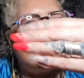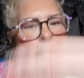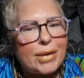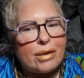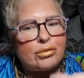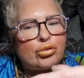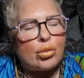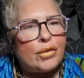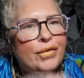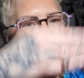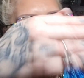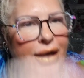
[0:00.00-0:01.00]
Something else wrong
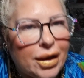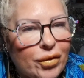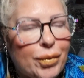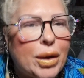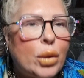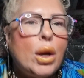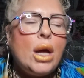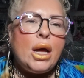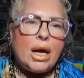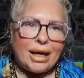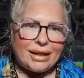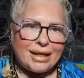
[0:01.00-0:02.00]
with you, another pill.
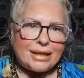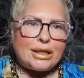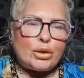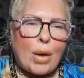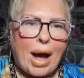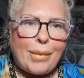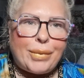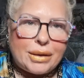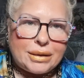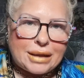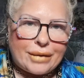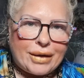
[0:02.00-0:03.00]
And this is what
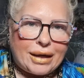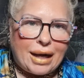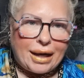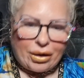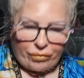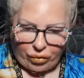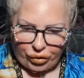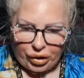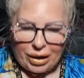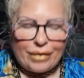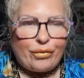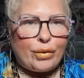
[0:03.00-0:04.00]
happens. And then later on,
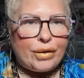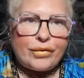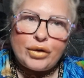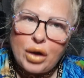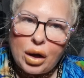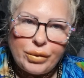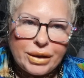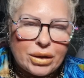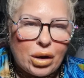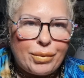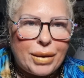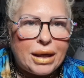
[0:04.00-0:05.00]
you're left with not only
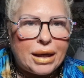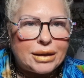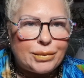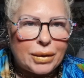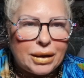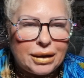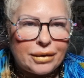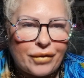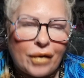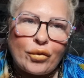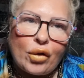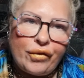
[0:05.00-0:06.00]
diabetes, but
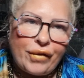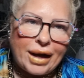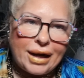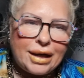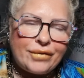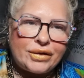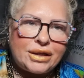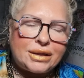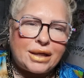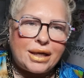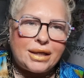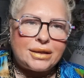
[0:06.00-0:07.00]
I've got fatty liver
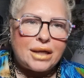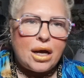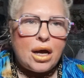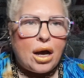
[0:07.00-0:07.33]
disease.